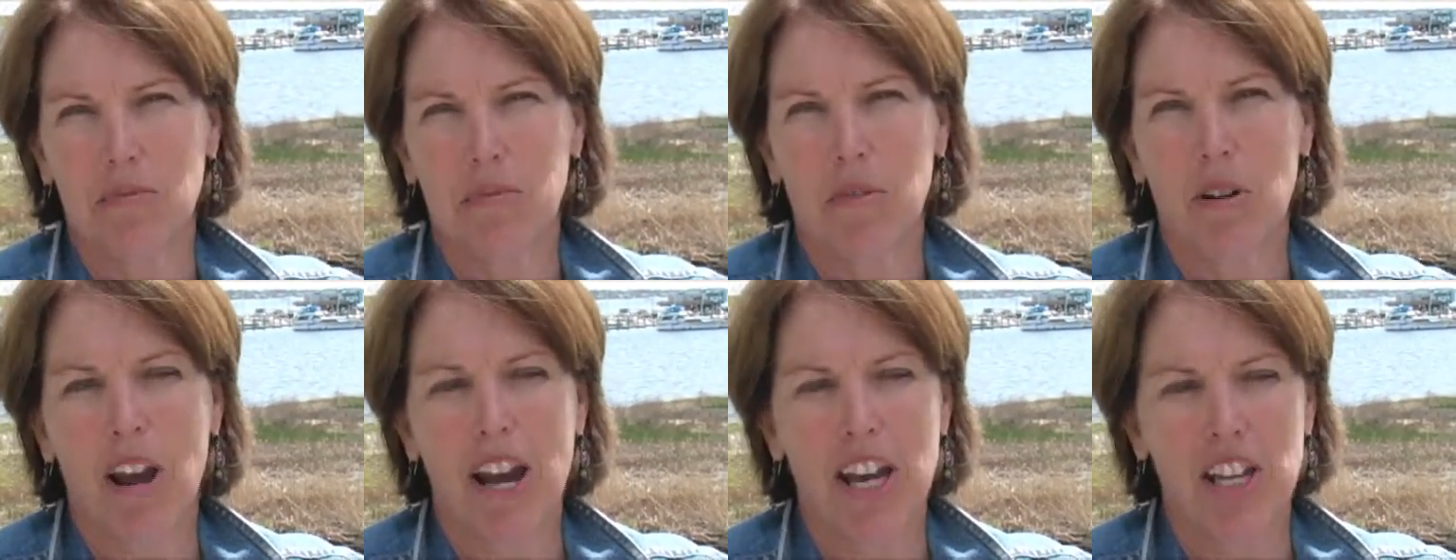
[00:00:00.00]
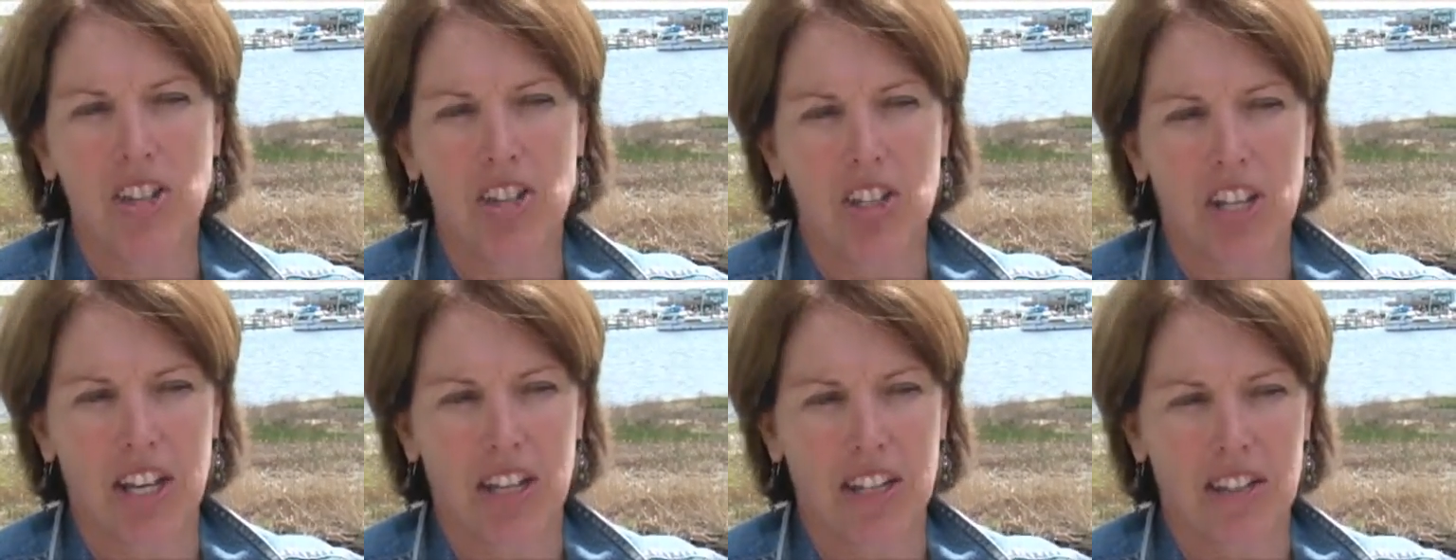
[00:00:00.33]

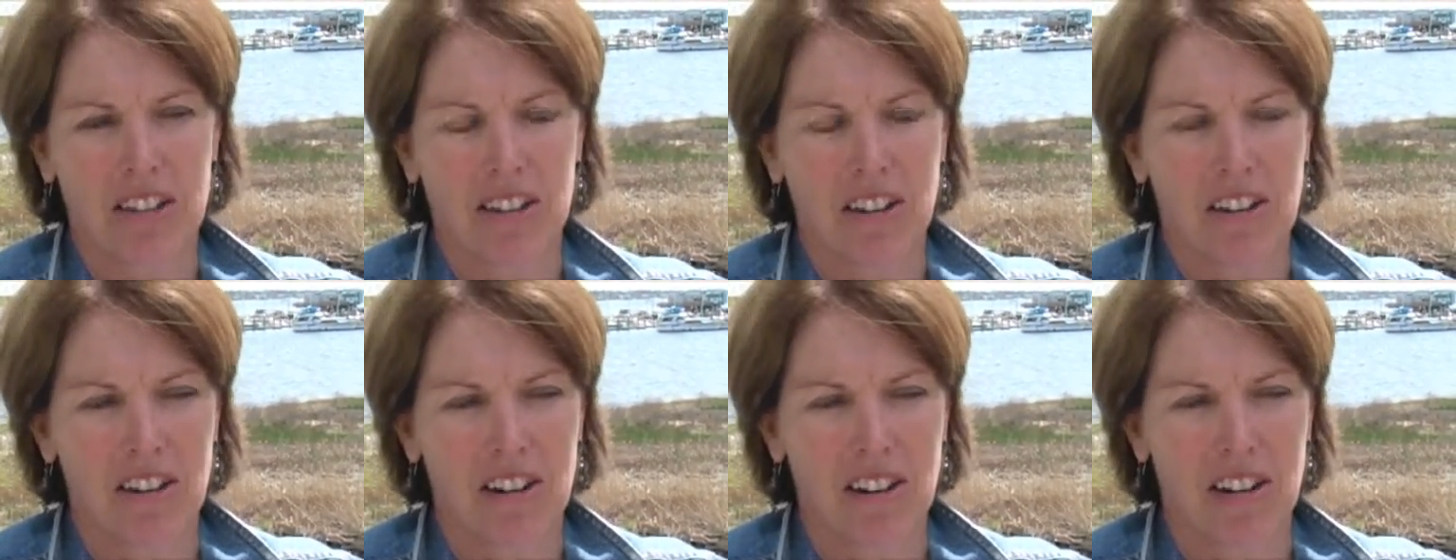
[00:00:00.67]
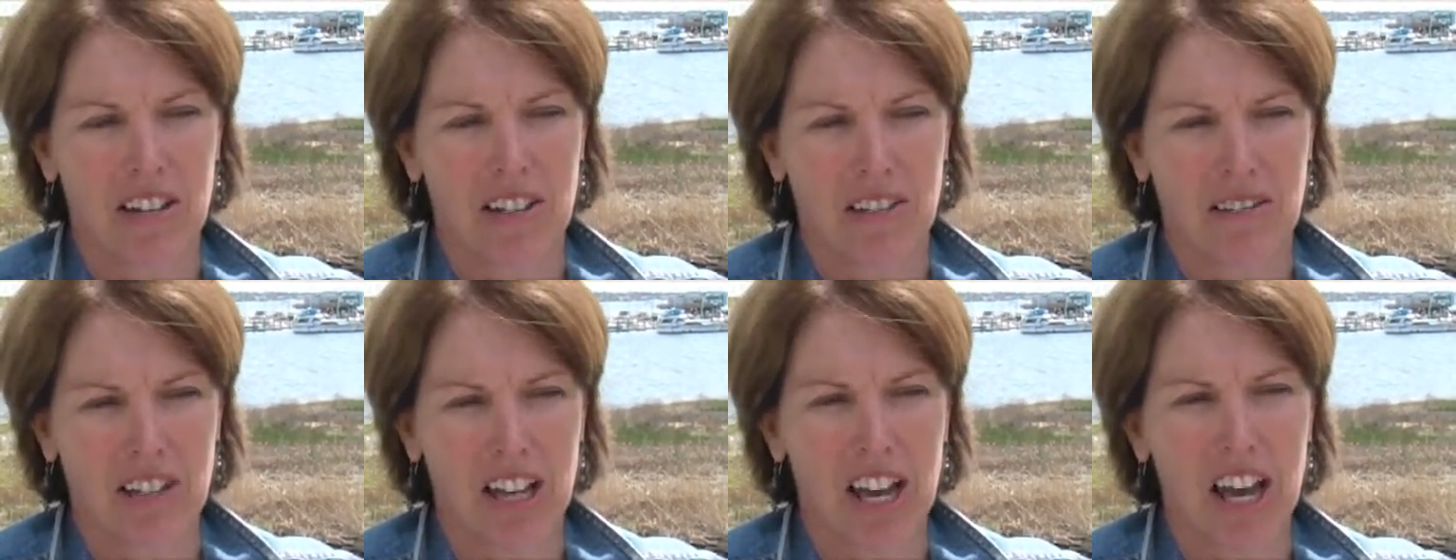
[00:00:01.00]
project
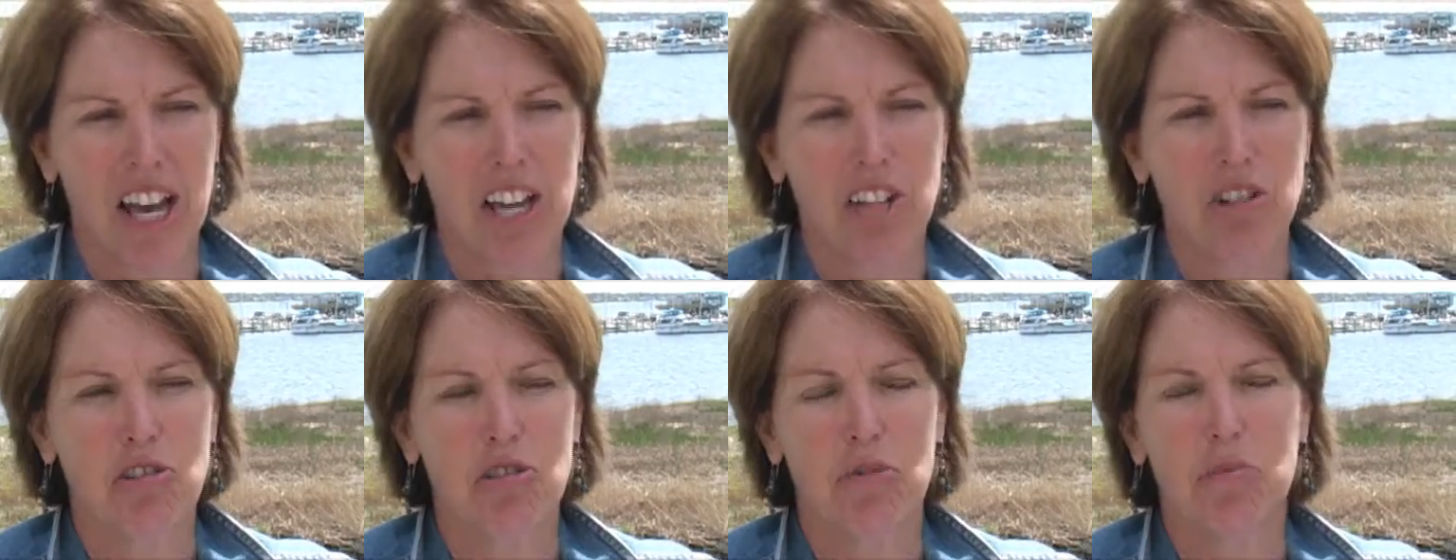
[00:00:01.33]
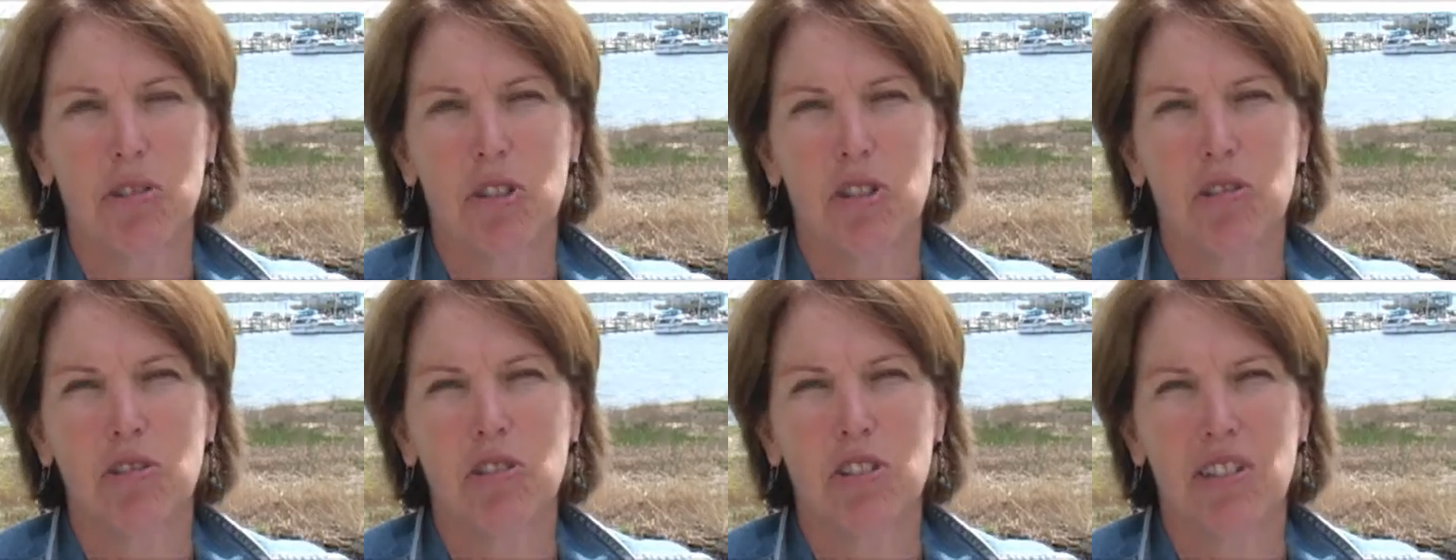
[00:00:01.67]
are
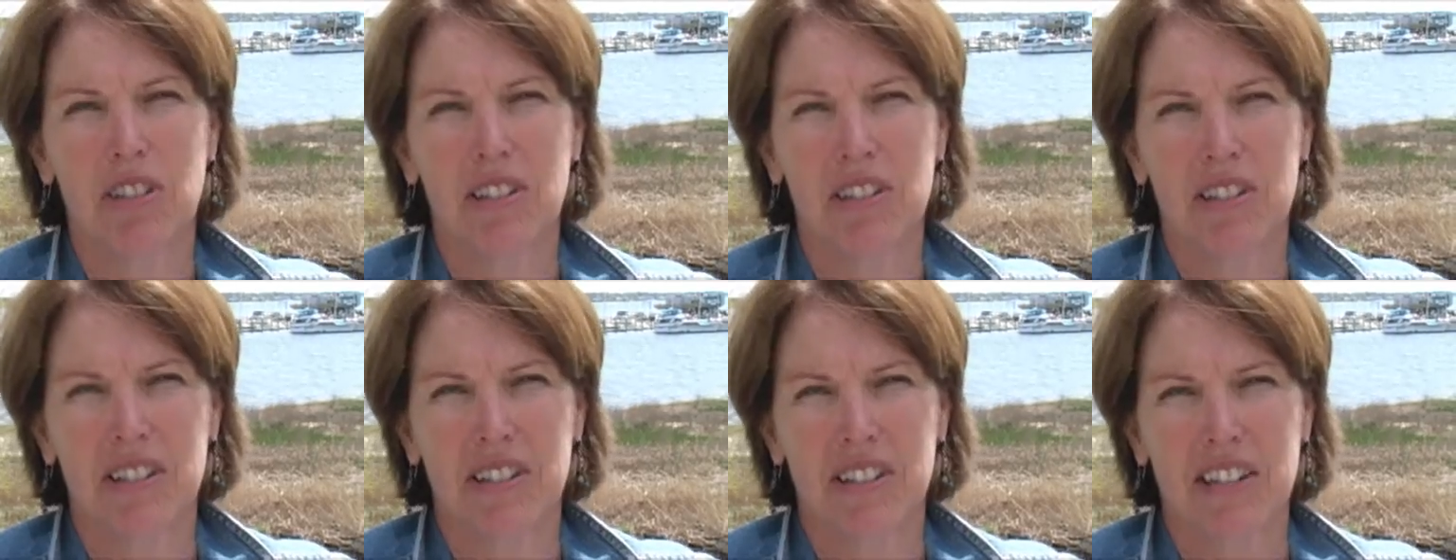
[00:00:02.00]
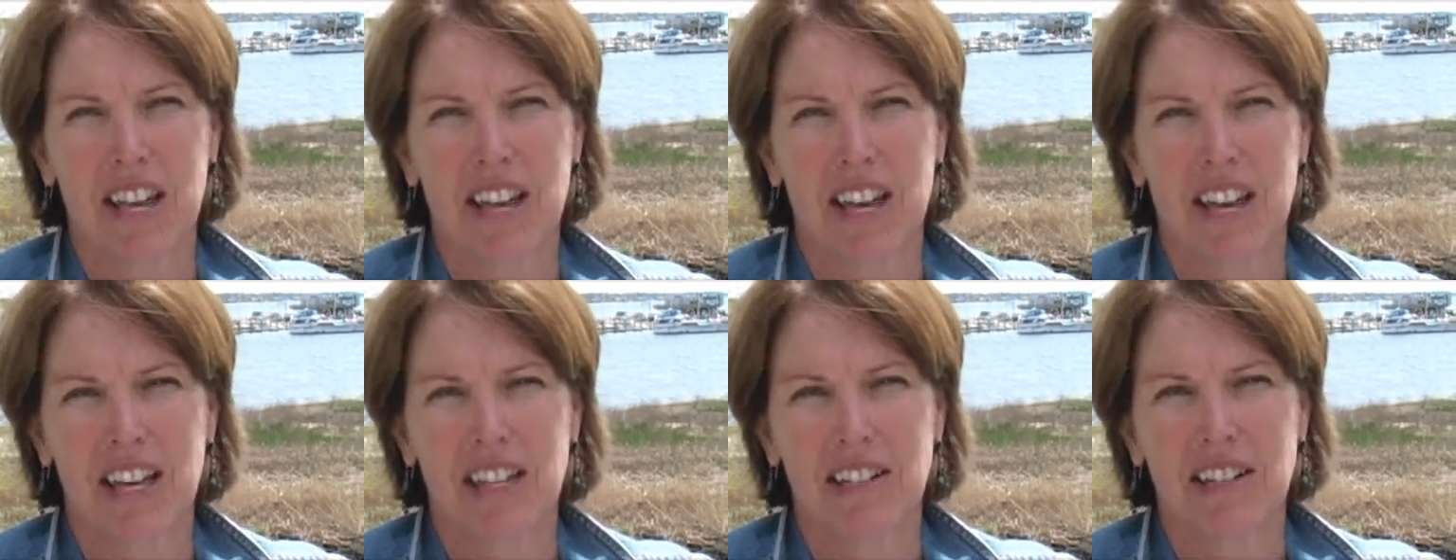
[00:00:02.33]
contributions
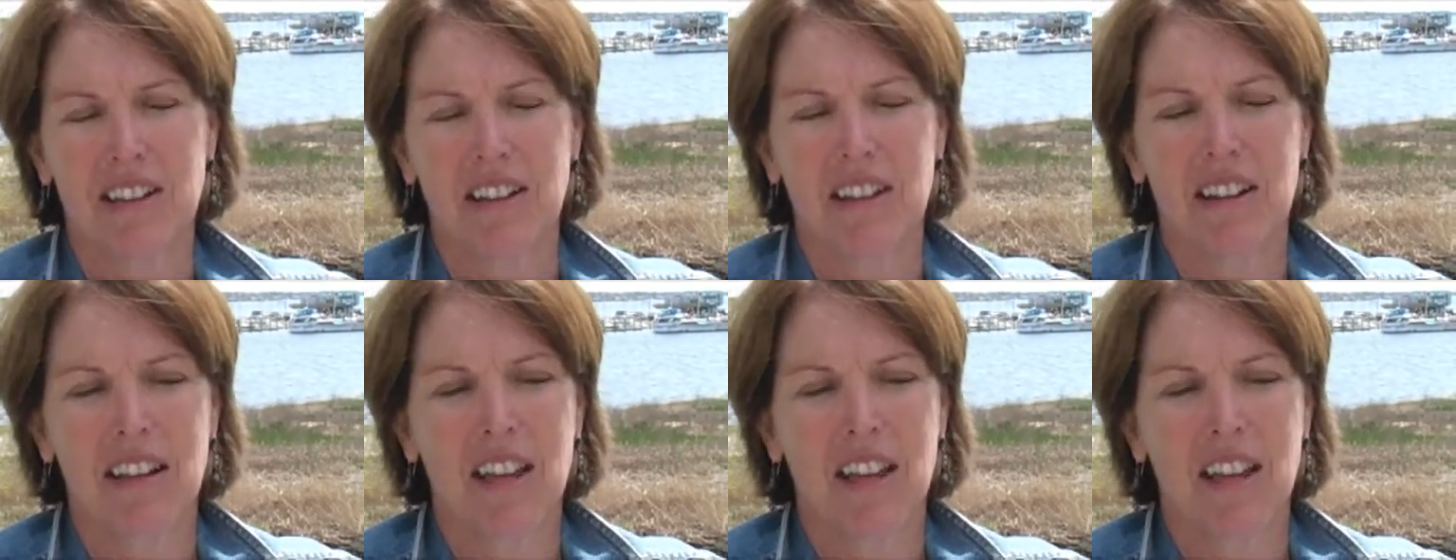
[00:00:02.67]
that